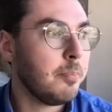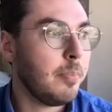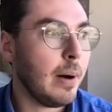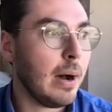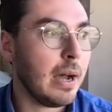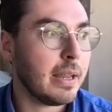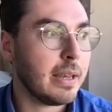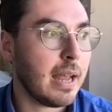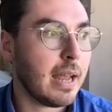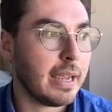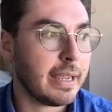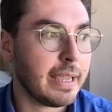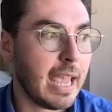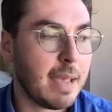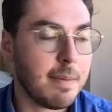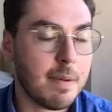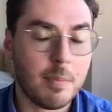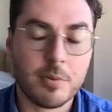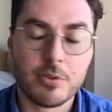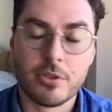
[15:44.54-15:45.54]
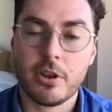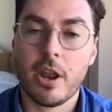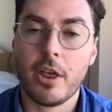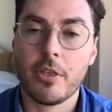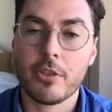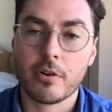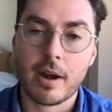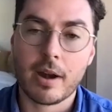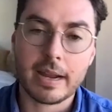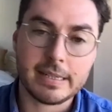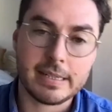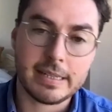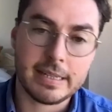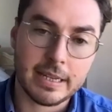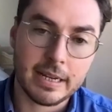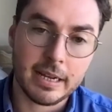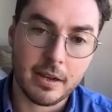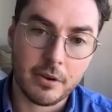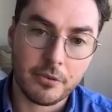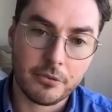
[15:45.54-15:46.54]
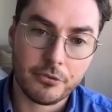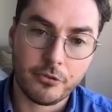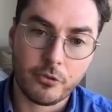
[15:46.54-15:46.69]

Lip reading: but I came up with another idea